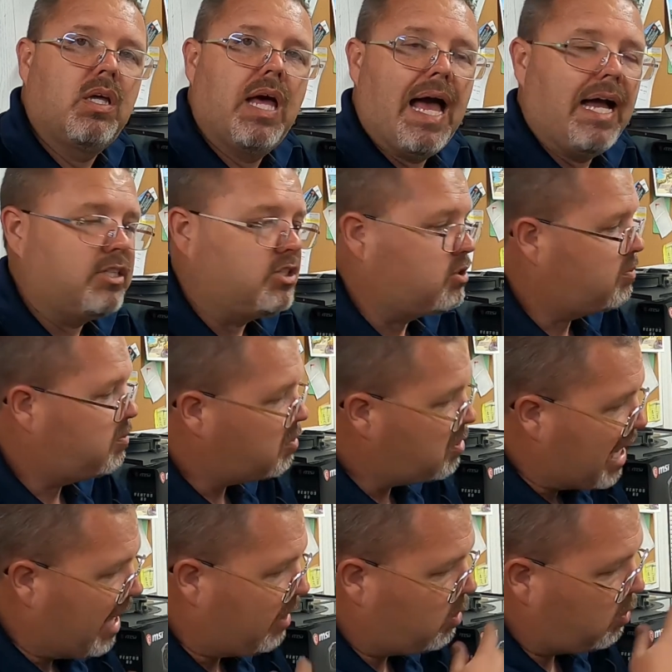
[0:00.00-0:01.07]
I can just
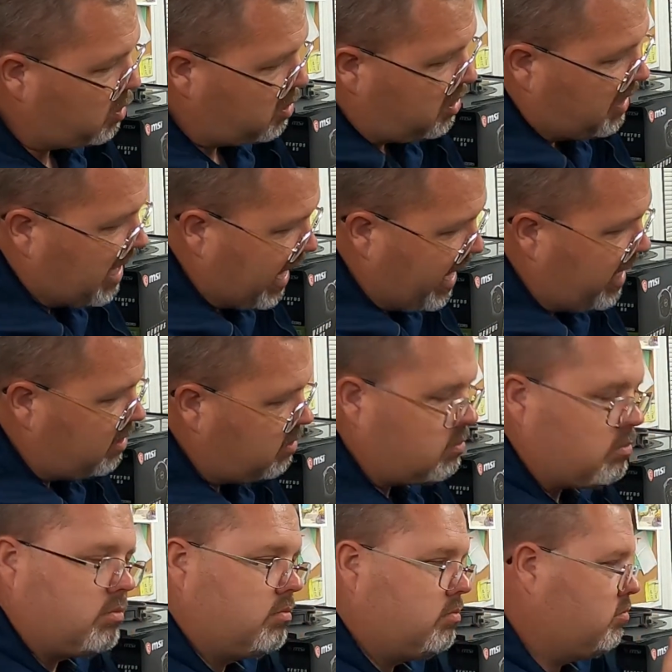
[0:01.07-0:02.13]
download it to that,
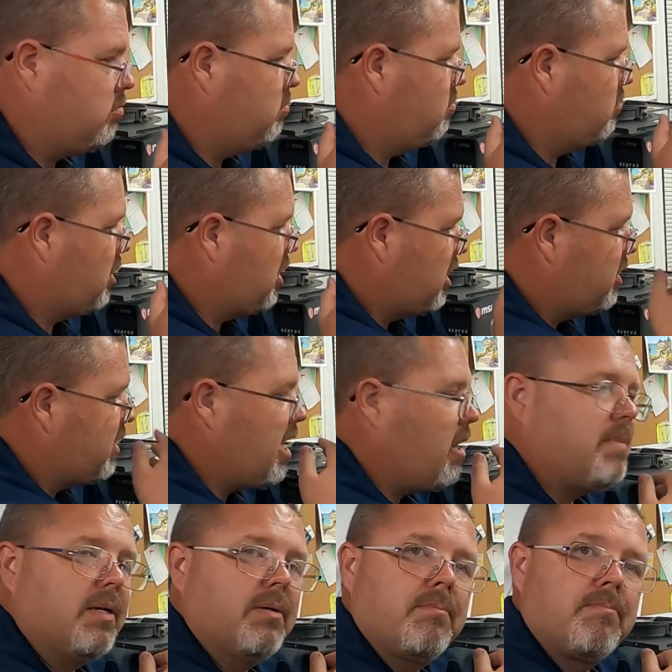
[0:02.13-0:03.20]
clear out
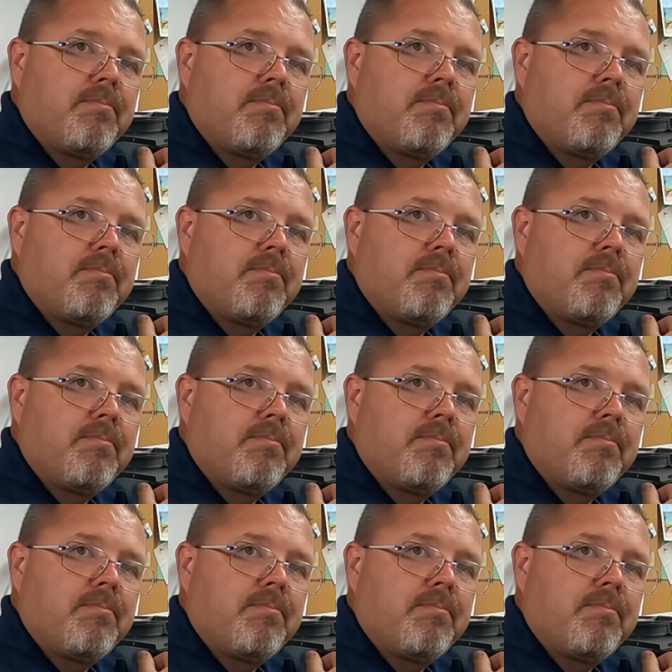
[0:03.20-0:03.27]
my